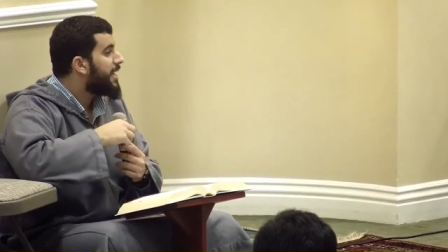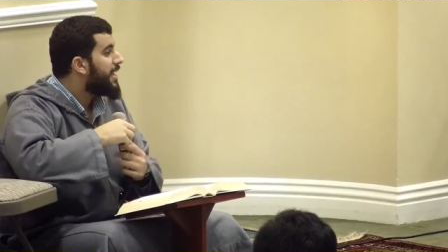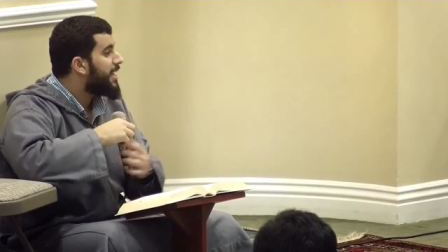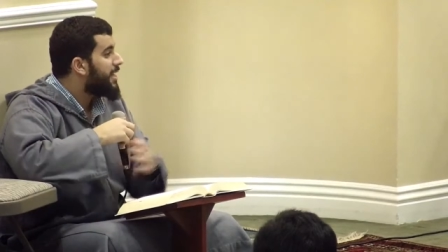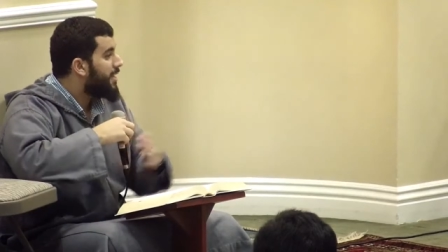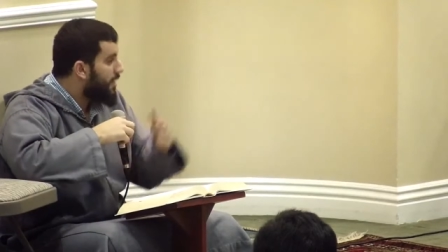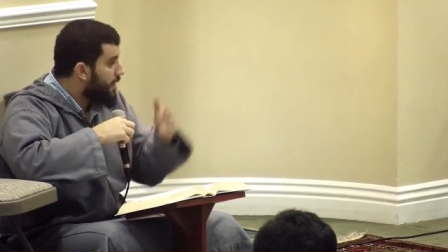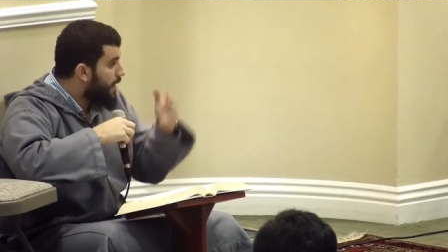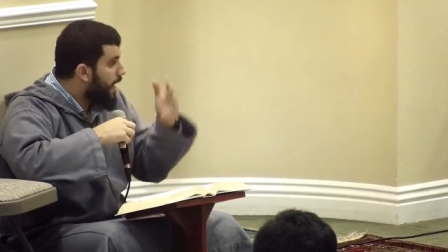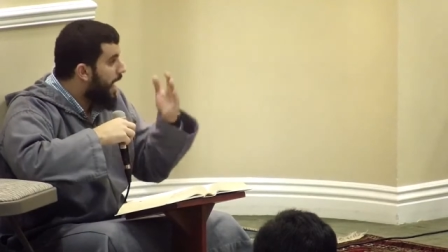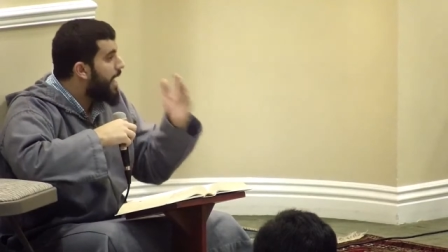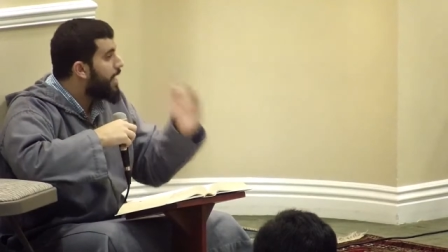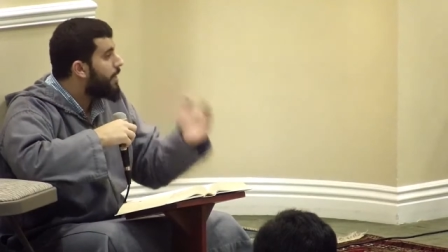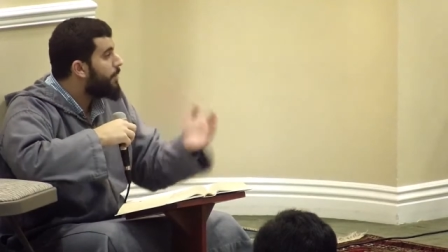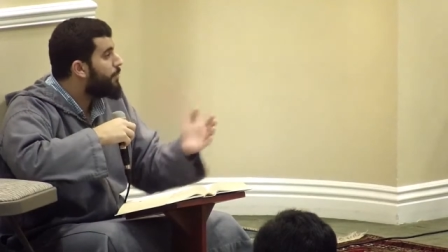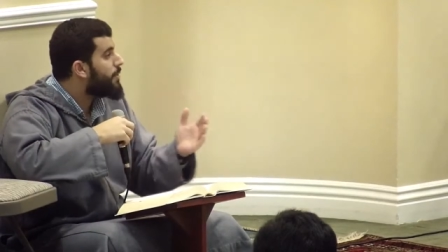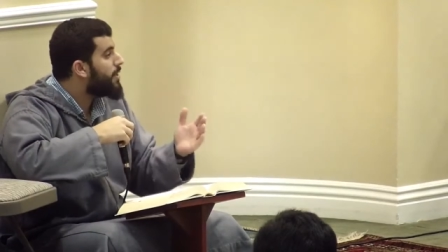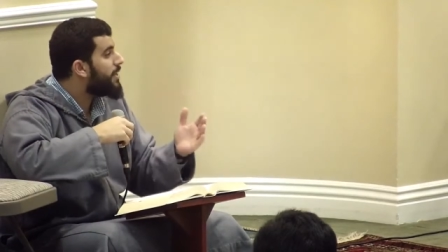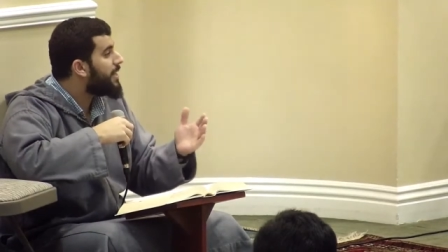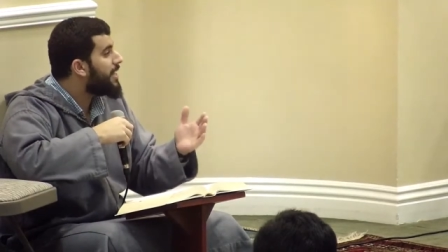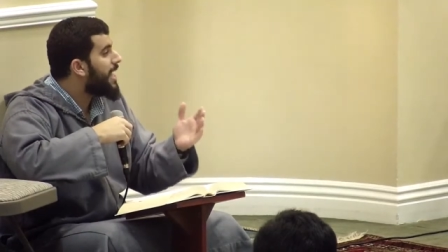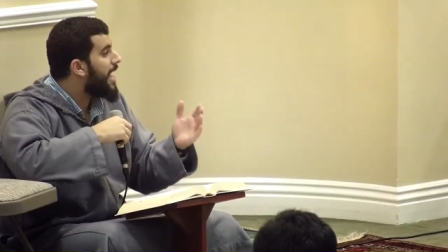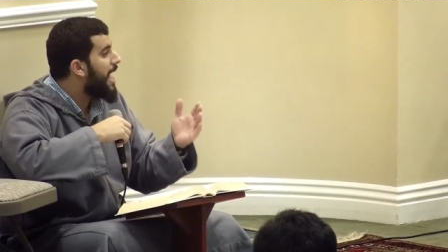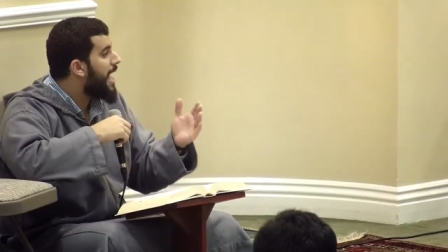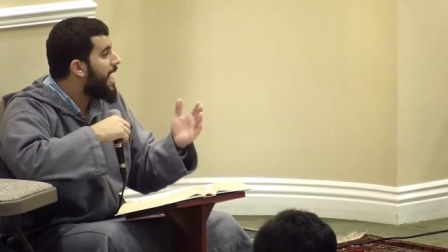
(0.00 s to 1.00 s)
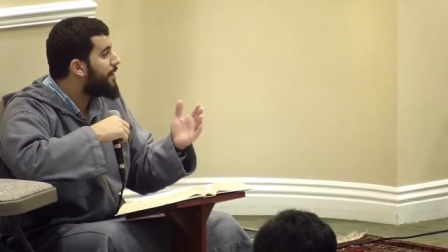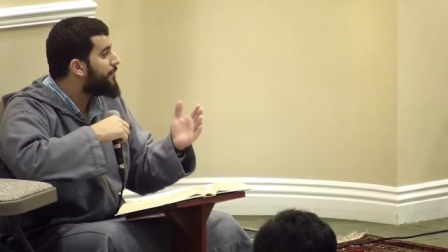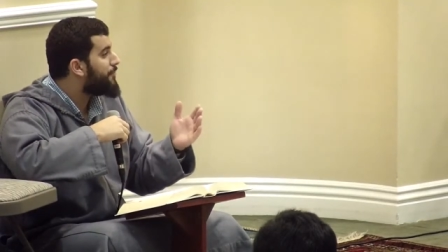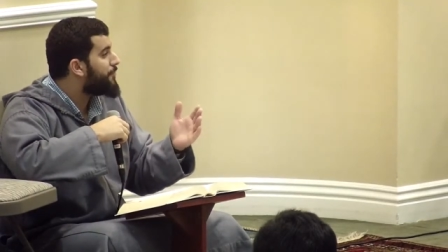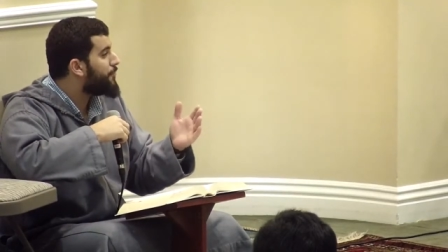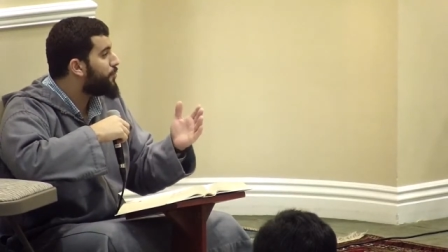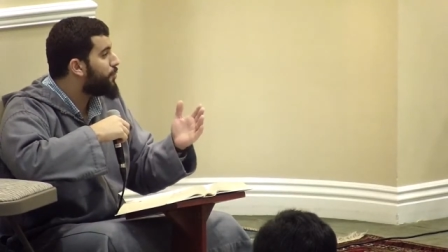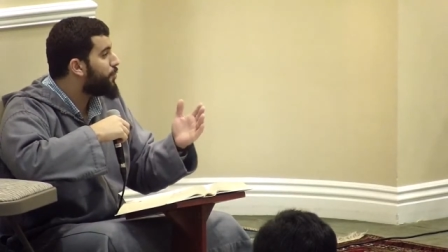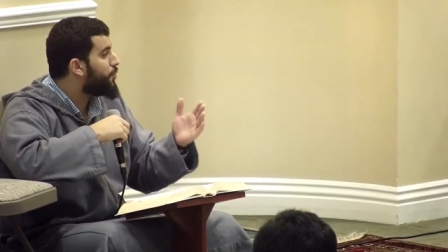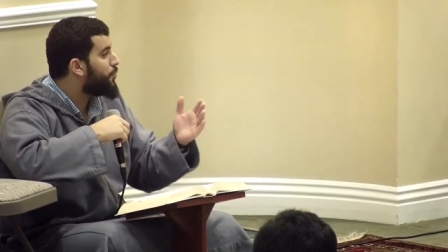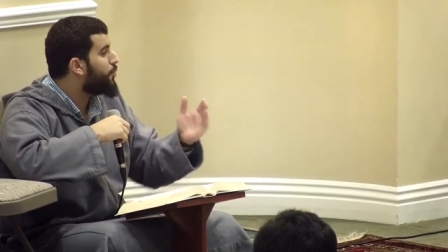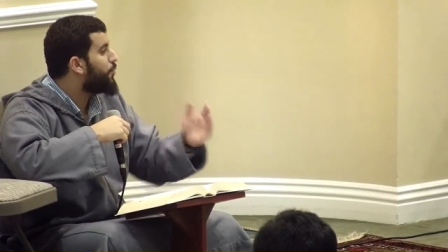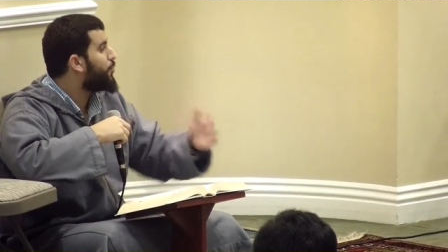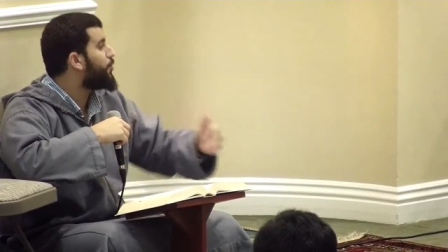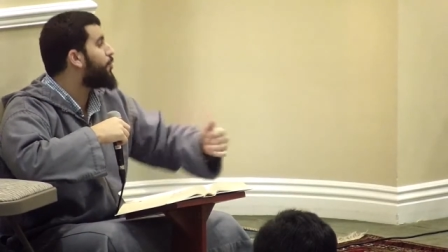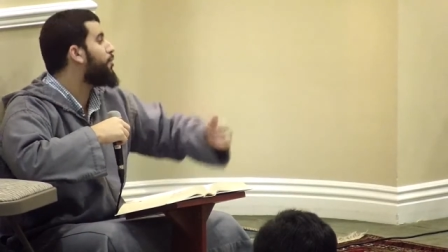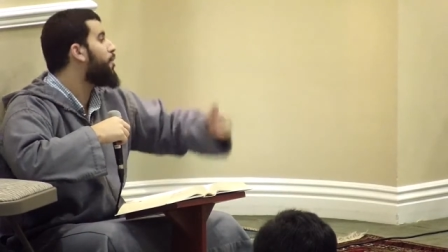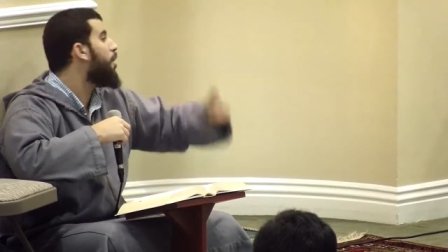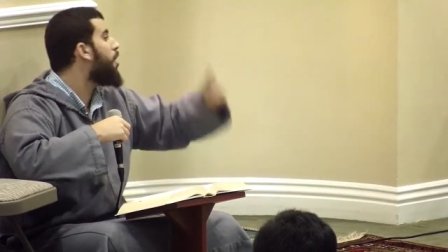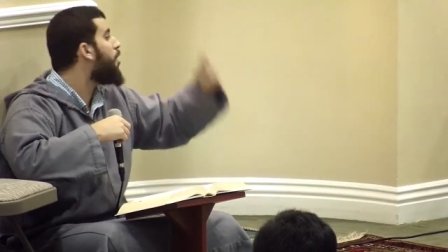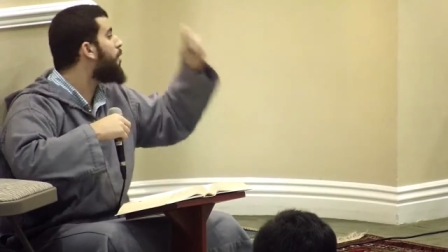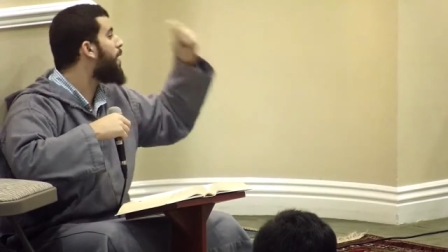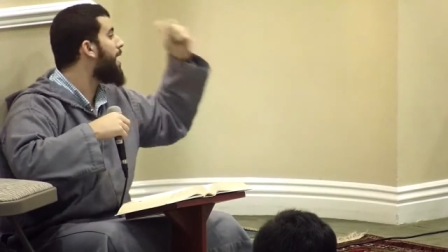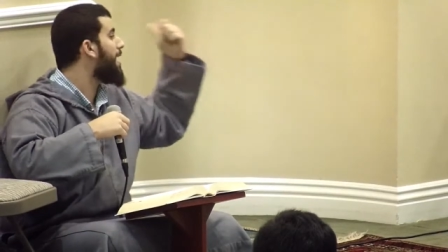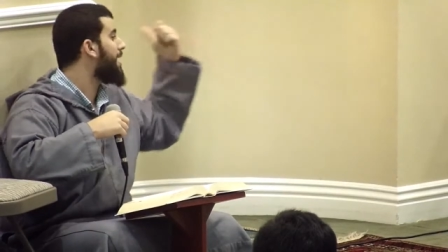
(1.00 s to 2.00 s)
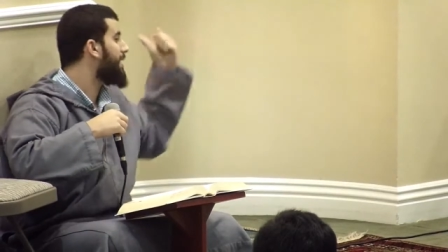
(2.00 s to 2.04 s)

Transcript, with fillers: I really have to go and